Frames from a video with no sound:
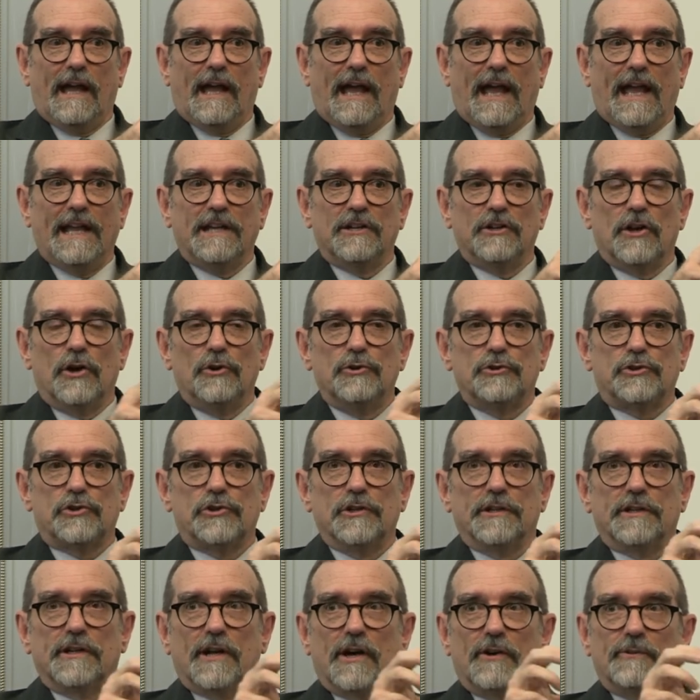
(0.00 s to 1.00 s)
a
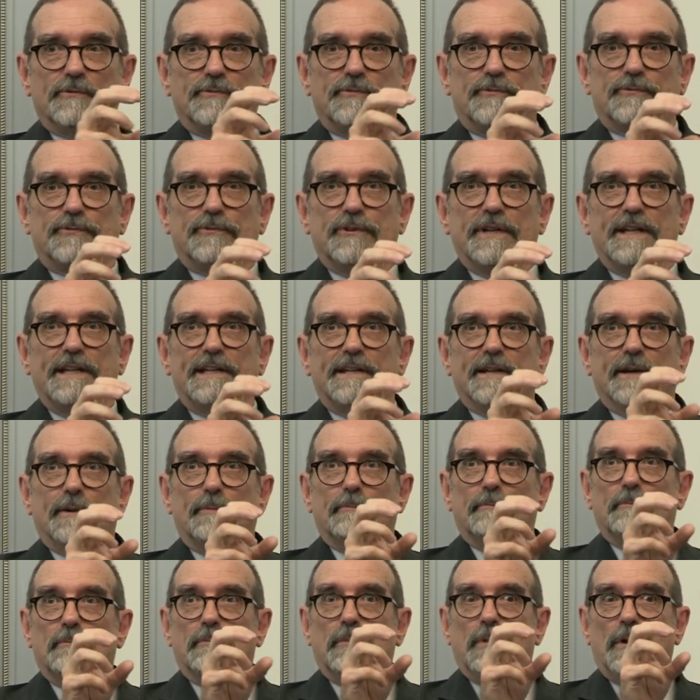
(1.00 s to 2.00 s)
notion of
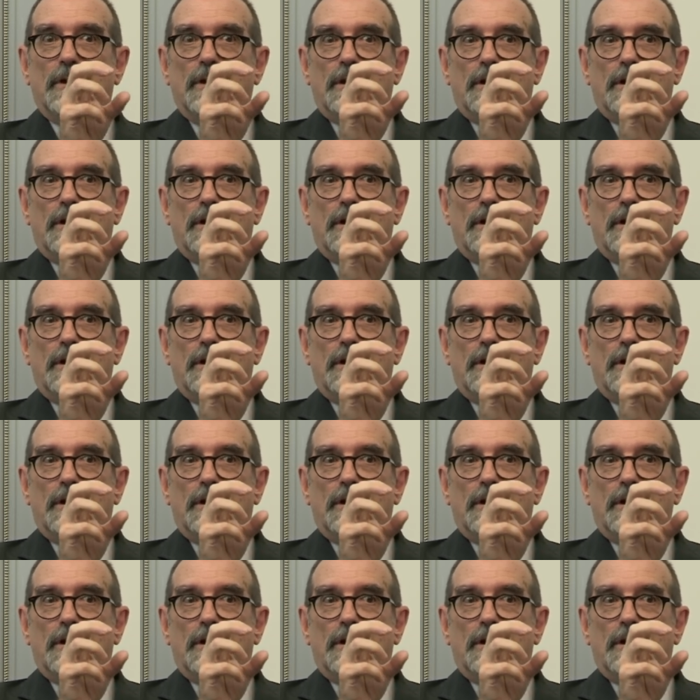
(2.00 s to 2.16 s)
freedom